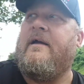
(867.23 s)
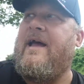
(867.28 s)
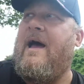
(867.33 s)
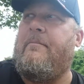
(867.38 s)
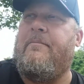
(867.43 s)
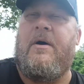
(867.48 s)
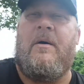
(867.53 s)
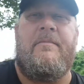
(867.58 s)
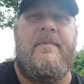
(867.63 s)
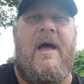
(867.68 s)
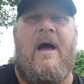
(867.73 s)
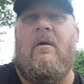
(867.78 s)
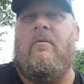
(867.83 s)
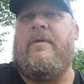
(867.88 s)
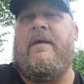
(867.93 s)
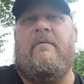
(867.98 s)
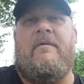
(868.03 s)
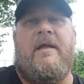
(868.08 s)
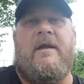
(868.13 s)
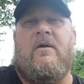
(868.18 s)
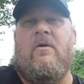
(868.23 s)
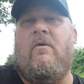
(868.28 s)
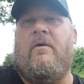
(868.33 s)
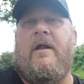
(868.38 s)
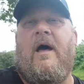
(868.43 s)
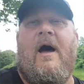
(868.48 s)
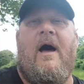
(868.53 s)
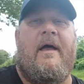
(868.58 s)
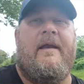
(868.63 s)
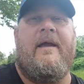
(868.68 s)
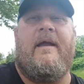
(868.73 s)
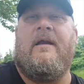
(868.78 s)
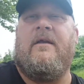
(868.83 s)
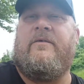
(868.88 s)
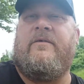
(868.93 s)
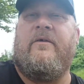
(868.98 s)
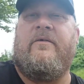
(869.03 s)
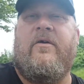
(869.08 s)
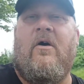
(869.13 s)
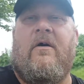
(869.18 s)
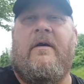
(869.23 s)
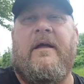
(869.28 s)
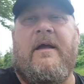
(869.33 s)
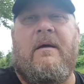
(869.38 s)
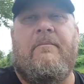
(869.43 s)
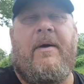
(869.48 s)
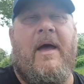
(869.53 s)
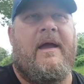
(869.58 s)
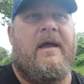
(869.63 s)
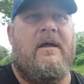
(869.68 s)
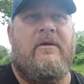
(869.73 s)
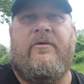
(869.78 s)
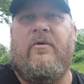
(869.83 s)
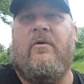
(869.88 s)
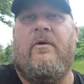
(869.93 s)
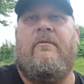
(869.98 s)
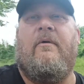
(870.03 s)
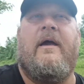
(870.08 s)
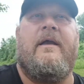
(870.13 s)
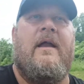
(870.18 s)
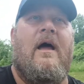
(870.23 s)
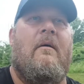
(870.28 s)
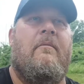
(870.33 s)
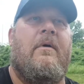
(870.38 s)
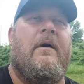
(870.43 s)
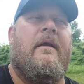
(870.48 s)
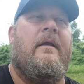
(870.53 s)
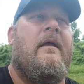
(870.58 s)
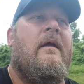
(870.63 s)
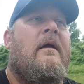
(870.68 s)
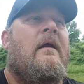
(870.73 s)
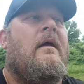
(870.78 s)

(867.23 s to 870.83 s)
got bummed out with everything going on, and it's just hard to get back into it right now. But